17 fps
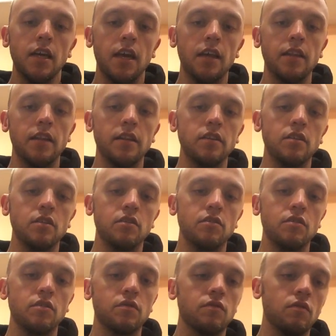And then, you know,
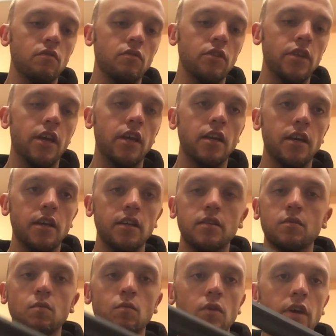you throw in that
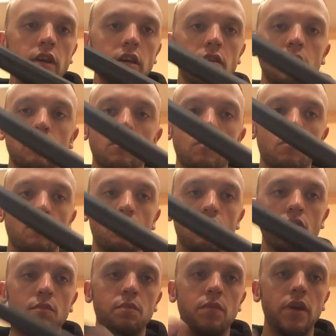nice white
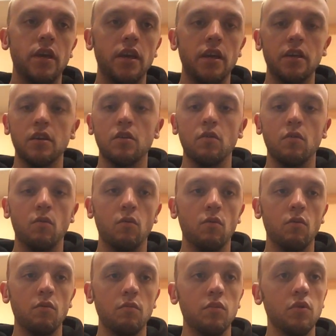or pink
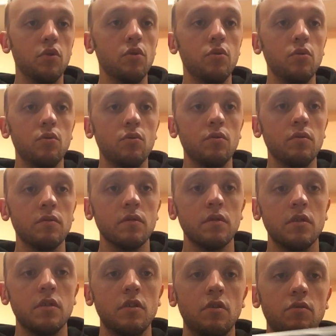or blue,
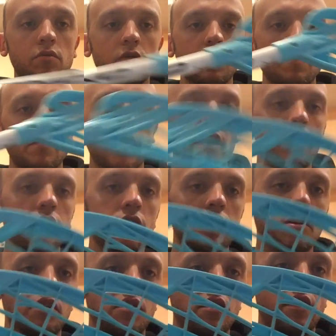you know, to
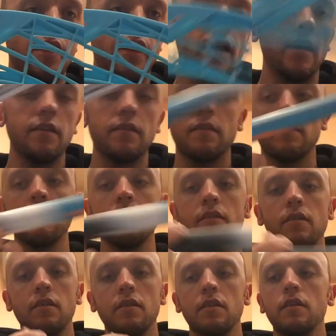match that.
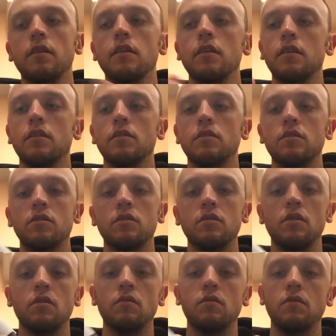
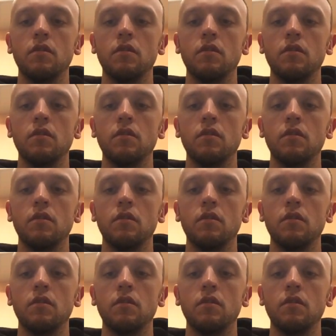So,